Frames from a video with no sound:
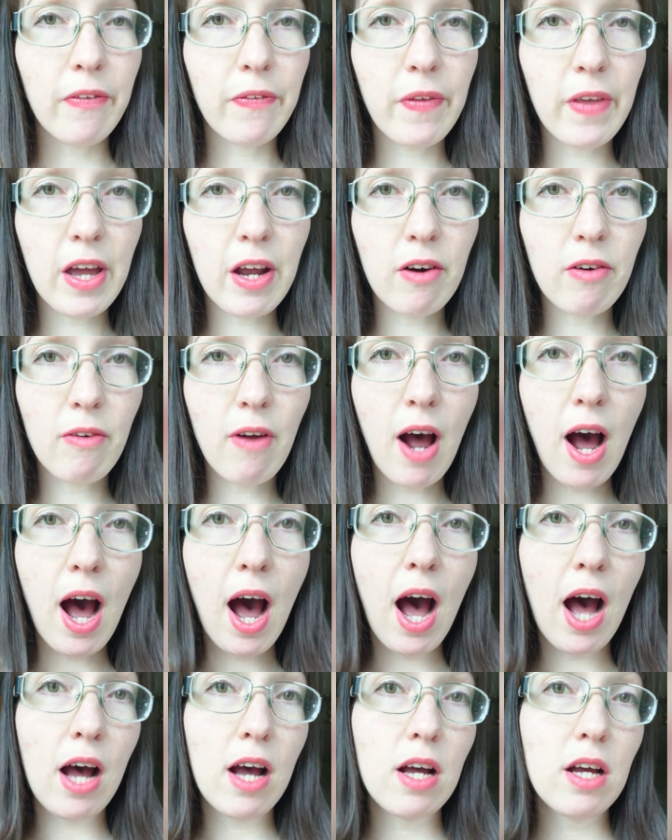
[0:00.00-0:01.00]
There
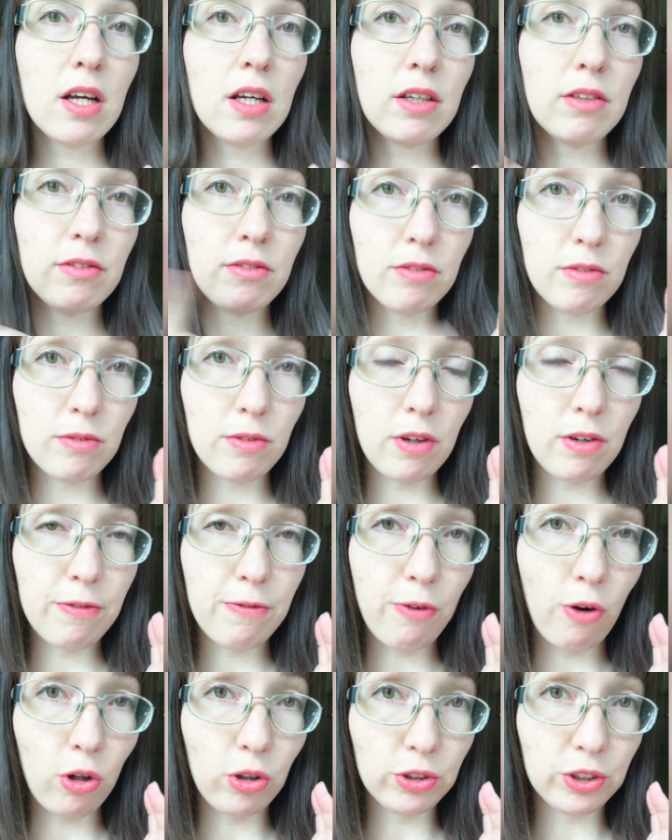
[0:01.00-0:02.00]
are
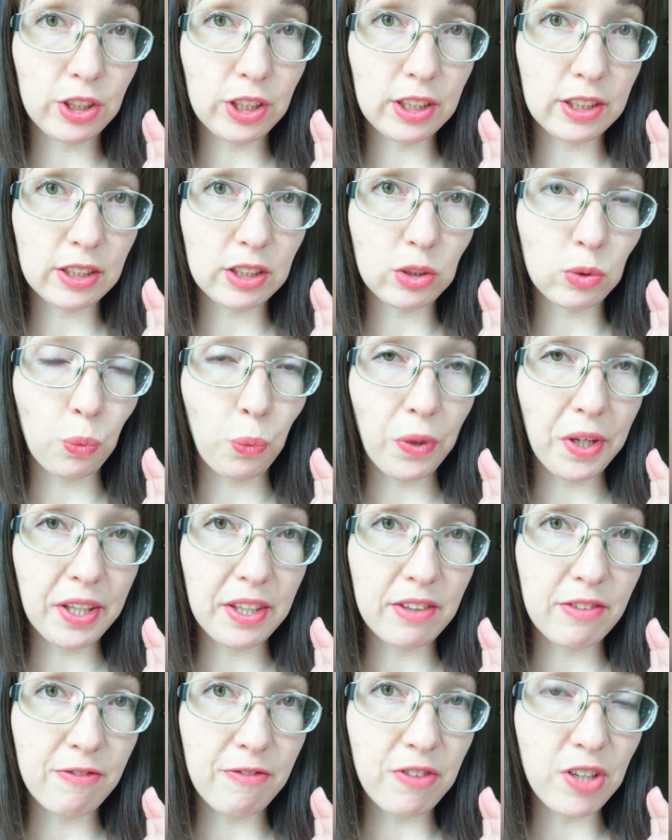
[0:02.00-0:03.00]
folders
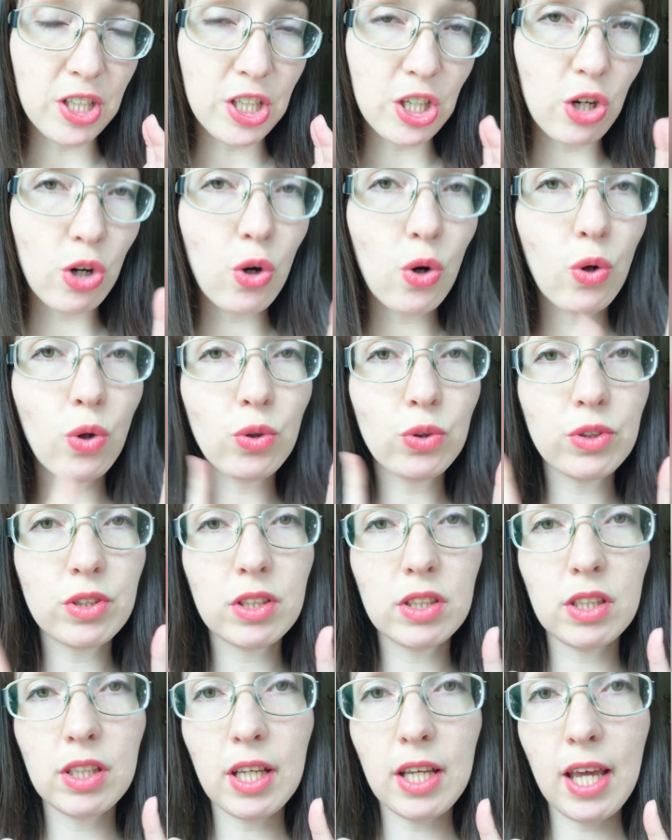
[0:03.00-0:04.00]
with
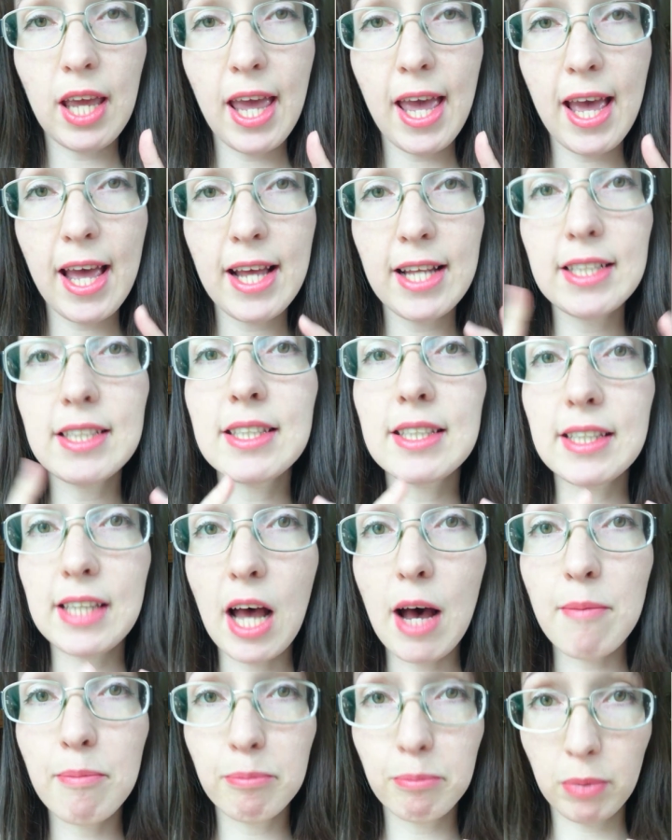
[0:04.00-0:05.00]
videos and
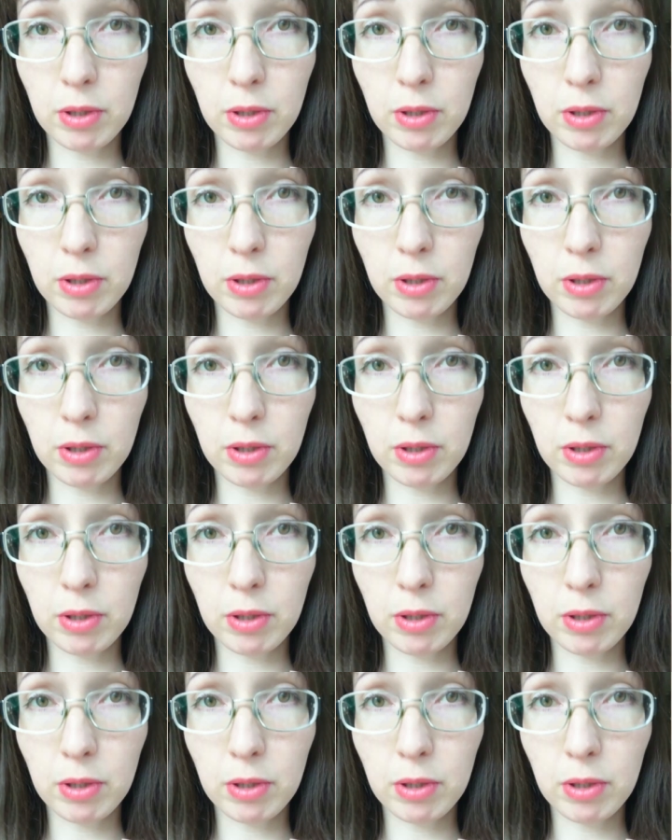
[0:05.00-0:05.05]
some